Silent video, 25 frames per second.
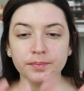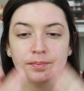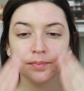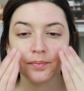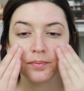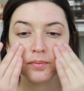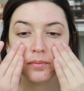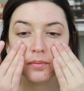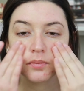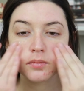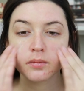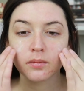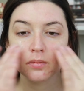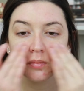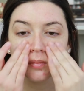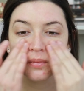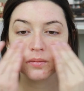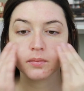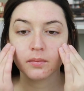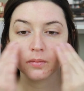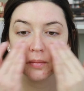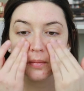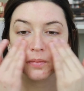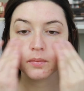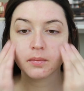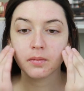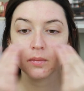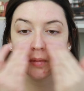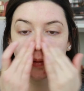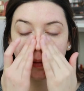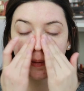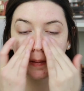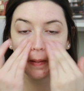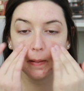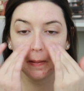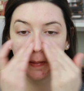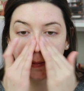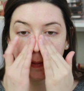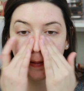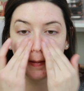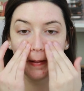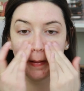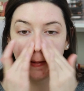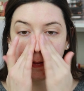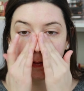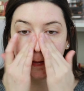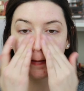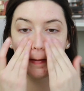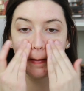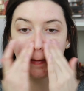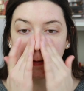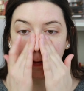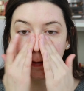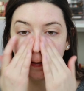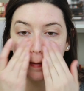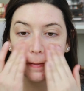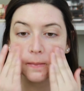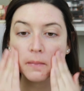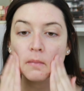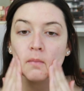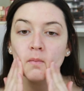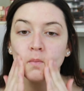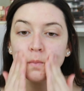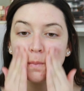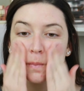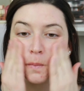(silence)